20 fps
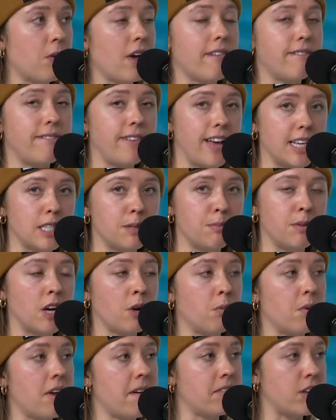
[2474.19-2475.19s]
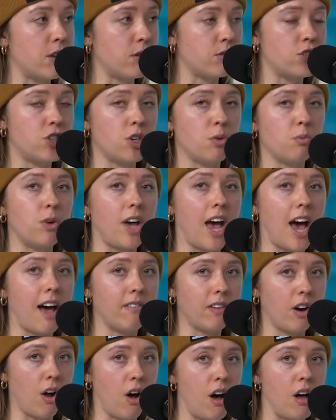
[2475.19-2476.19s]
we have Facebook, we have YouTube, we
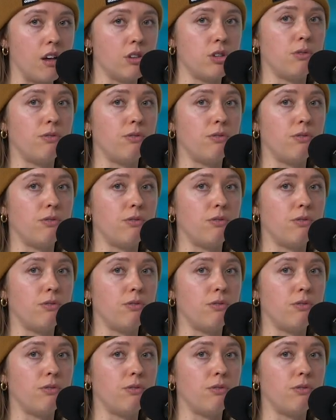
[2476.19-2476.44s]
have it all.